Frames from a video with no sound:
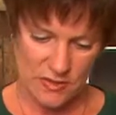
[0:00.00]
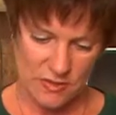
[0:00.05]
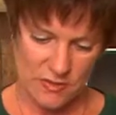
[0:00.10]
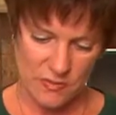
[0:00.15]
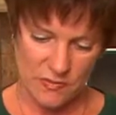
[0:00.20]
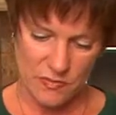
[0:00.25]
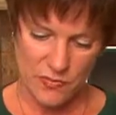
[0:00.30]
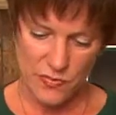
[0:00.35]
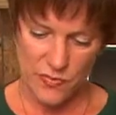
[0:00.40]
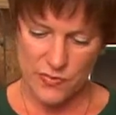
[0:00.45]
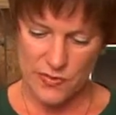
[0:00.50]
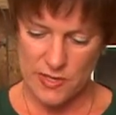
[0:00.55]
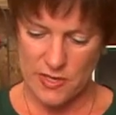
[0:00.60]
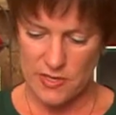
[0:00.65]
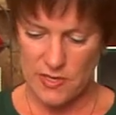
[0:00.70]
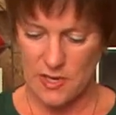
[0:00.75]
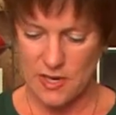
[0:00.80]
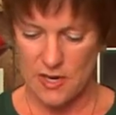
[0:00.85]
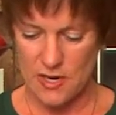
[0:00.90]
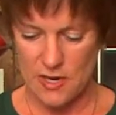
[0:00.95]

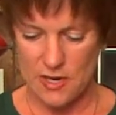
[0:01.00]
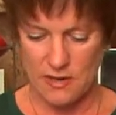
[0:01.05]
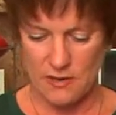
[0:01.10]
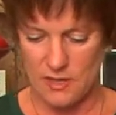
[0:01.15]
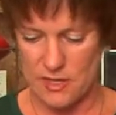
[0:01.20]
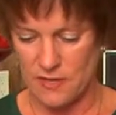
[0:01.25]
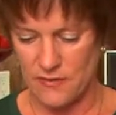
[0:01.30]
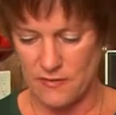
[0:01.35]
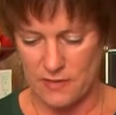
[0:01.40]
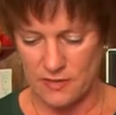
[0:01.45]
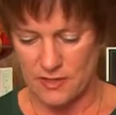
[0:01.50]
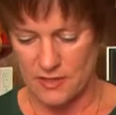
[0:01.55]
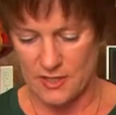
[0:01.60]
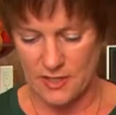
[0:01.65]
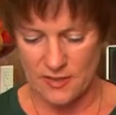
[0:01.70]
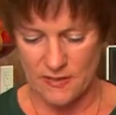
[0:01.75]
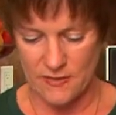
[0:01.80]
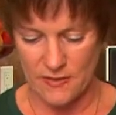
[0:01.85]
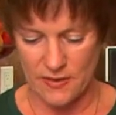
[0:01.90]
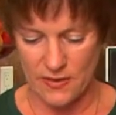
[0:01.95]
spread that out
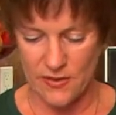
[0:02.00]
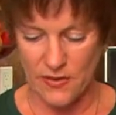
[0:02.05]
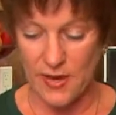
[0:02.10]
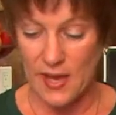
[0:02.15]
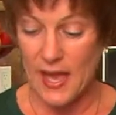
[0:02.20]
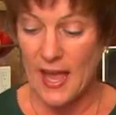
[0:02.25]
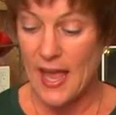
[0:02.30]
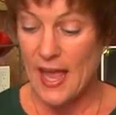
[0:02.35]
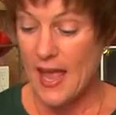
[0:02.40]
evenly in there.